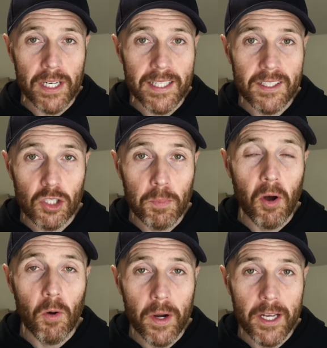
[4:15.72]
really
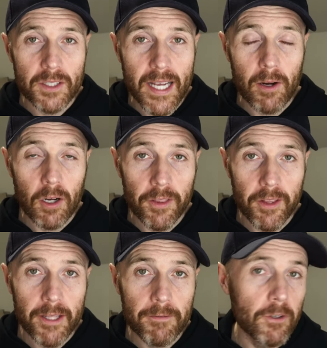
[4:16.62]
spot when I was out on
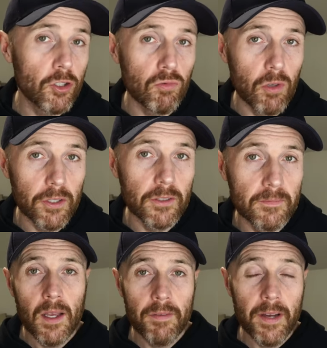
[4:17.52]
that first run.
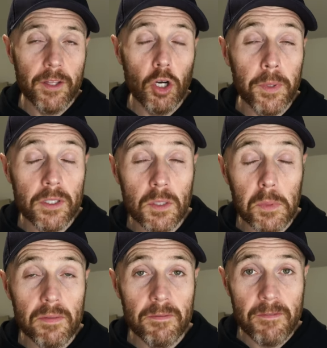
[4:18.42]
I found the upper to
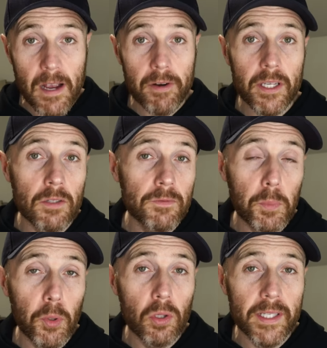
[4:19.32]
be very
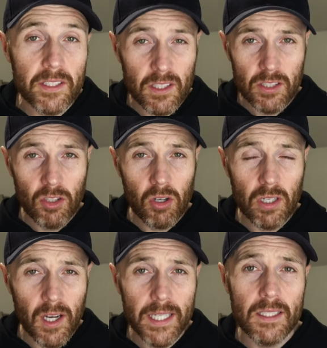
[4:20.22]
comfortable. It's a
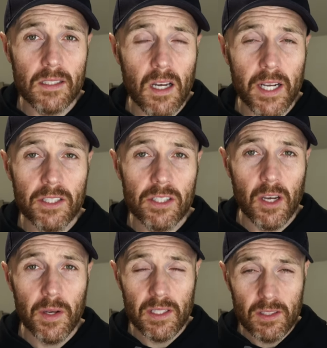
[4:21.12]
sock-like design,
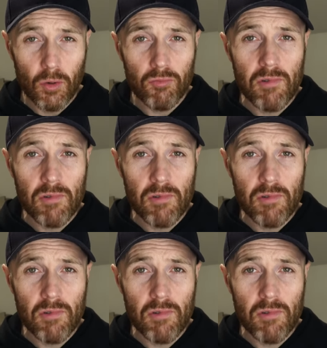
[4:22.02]
so it sort